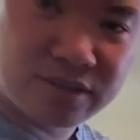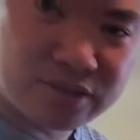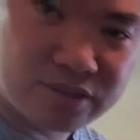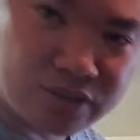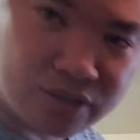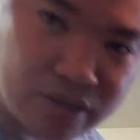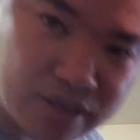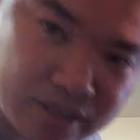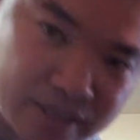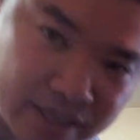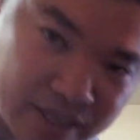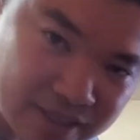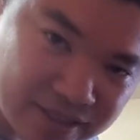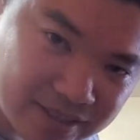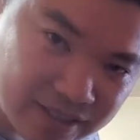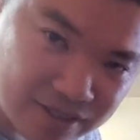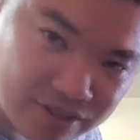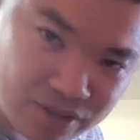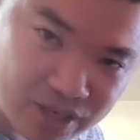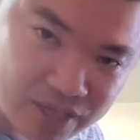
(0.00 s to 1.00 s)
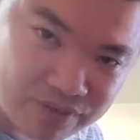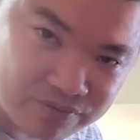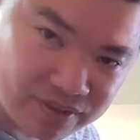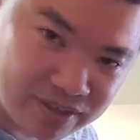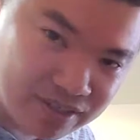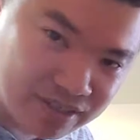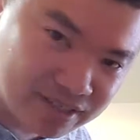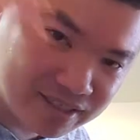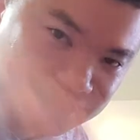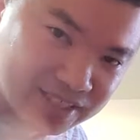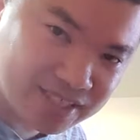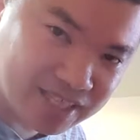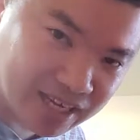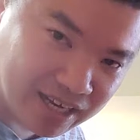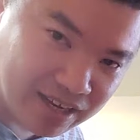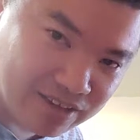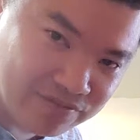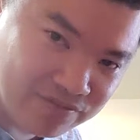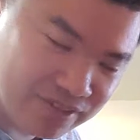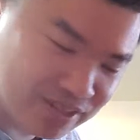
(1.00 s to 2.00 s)
Sorry guys, I don't have a
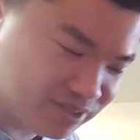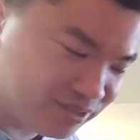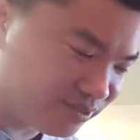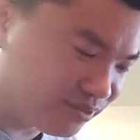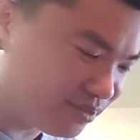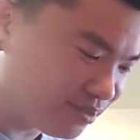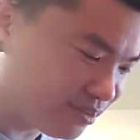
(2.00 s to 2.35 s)
sky view,